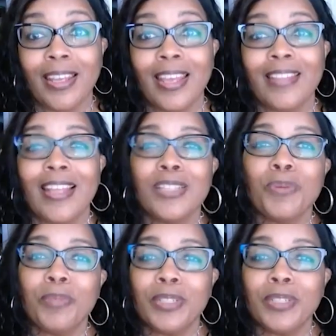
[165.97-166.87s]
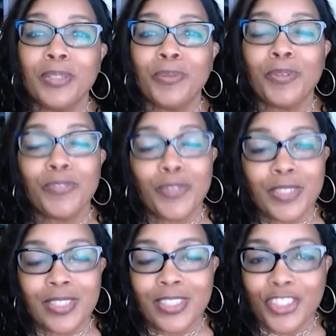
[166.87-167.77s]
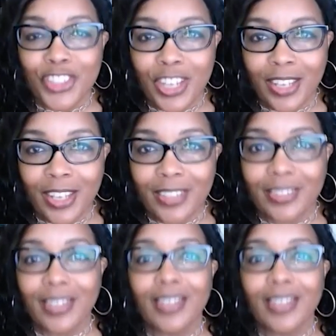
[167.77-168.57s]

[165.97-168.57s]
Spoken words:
And that's where blended workforces shine.